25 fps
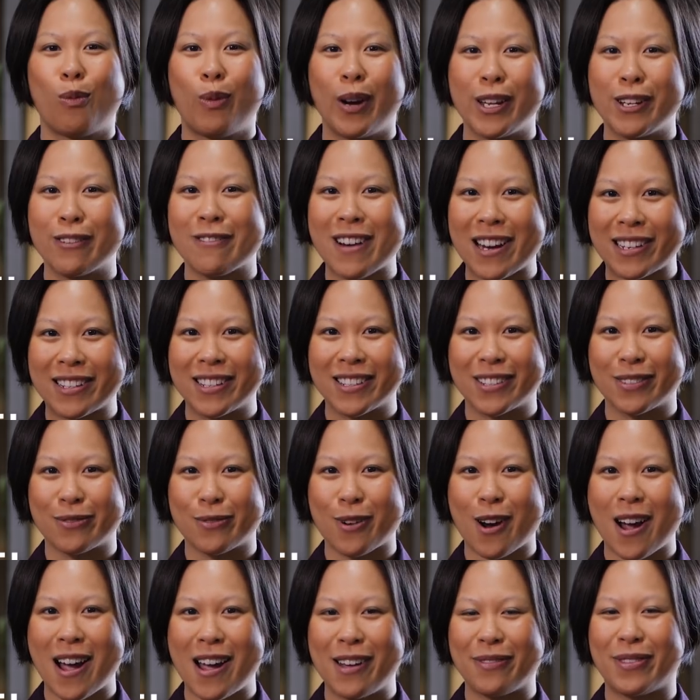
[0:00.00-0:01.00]
When your actors
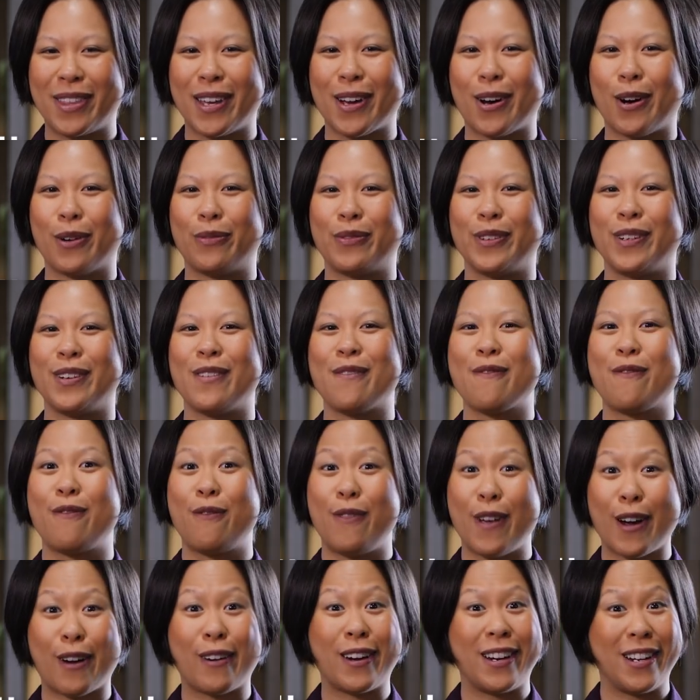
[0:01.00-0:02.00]
arrive, they're often
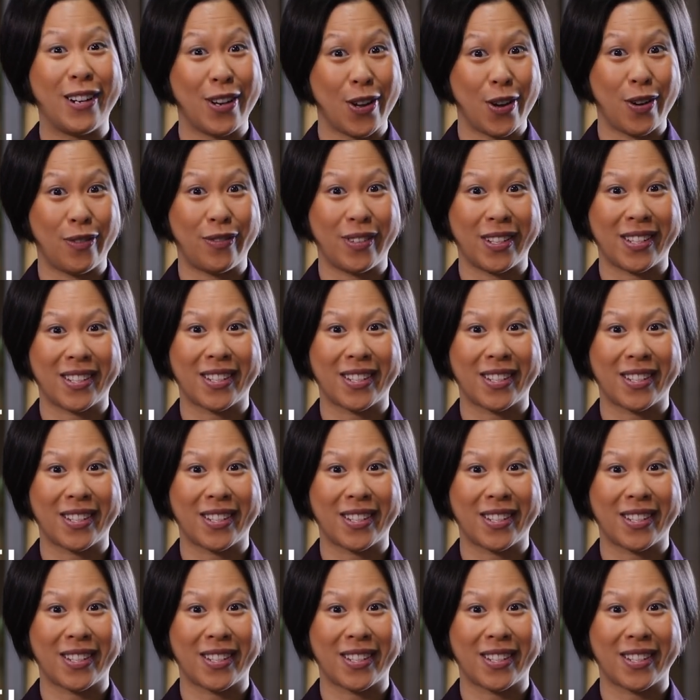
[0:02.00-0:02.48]
very nervous,